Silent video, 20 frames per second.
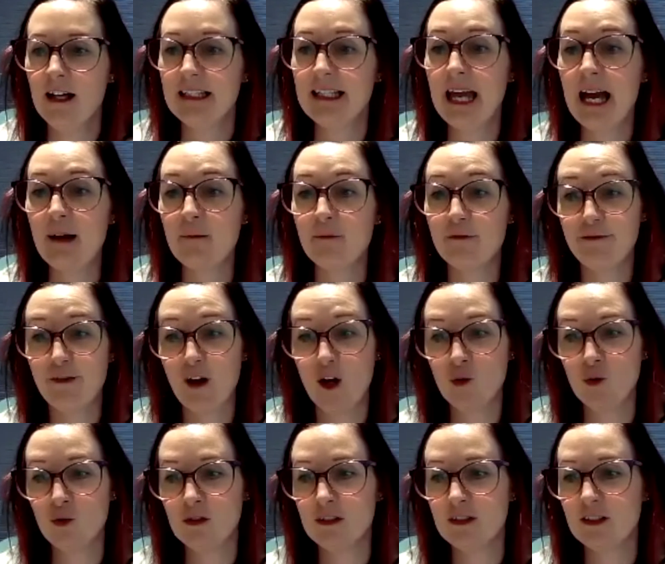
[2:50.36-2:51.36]
Yeah,
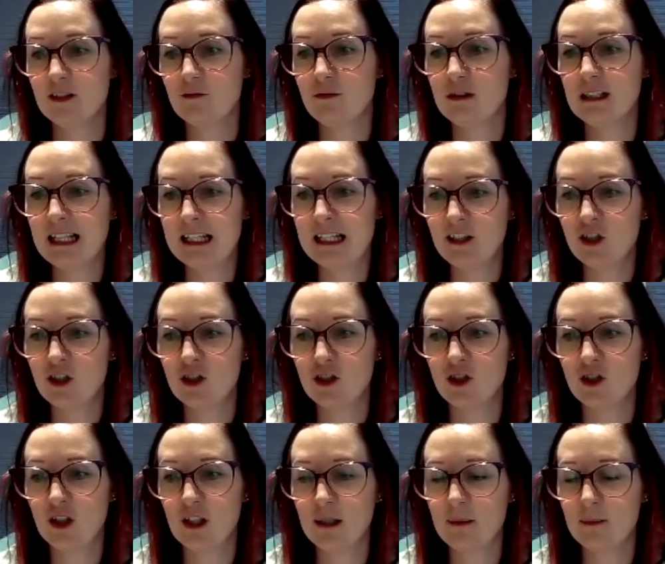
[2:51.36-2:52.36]
phones,
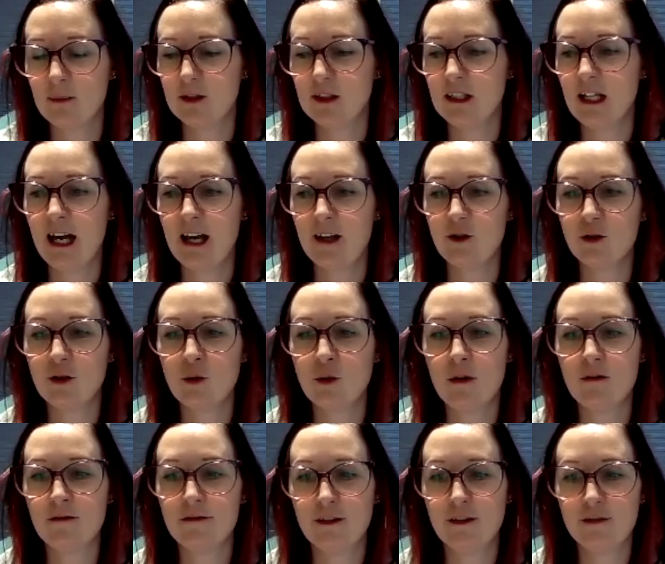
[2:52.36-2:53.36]
relationships, yeah, another
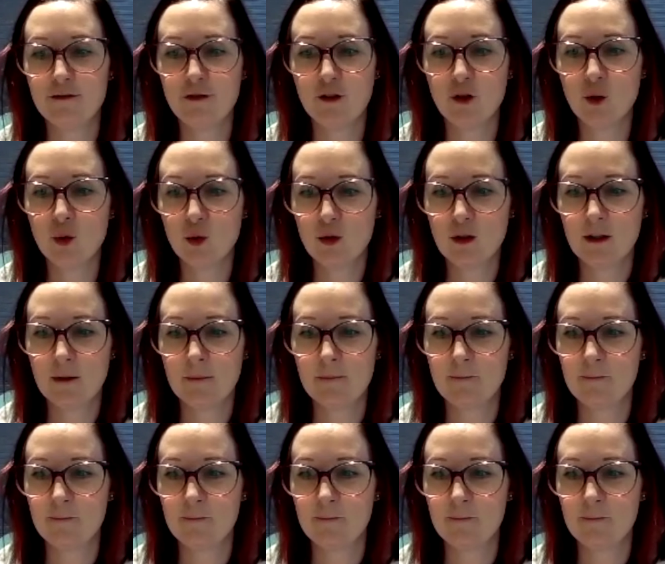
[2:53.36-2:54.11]
one for food.